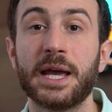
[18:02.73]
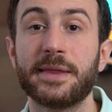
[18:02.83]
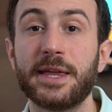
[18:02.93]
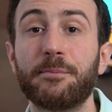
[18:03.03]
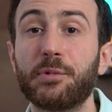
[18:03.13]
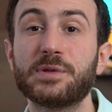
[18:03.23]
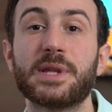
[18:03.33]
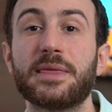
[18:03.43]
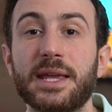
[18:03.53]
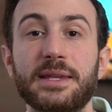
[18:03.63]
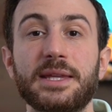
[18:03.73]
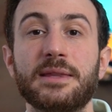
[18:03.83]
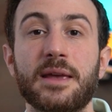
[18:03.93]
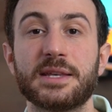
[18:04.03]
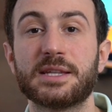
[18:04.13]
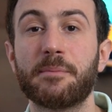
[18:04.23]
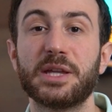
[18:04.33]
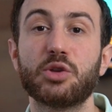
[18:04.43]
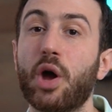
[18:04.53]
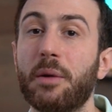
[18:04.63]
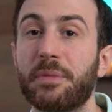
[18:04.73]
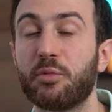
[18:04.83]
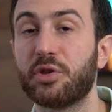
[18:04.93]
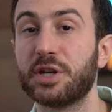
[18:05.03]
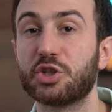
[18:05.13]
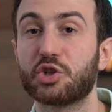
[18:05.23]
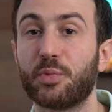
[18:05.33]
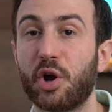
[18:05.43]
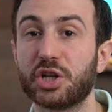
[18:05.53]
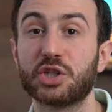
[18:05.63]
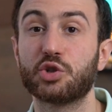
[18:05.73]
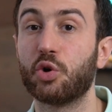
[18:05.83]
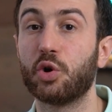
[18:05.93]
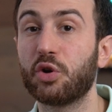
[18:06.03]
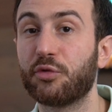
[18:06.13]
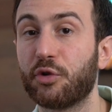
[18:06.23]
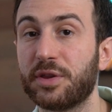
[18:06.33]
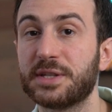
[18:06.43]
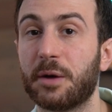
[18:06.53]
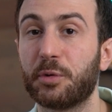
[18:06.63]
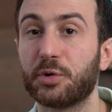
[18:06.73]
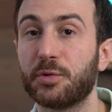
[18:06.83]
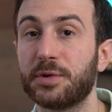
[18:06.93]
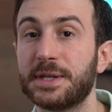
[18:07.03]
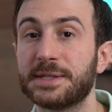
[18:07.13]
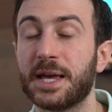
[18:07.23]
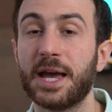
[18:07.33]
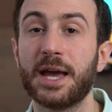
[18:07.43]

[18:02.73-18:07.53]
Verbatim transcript: They post that they need somebody to help them with the research project. So look for these opportunities.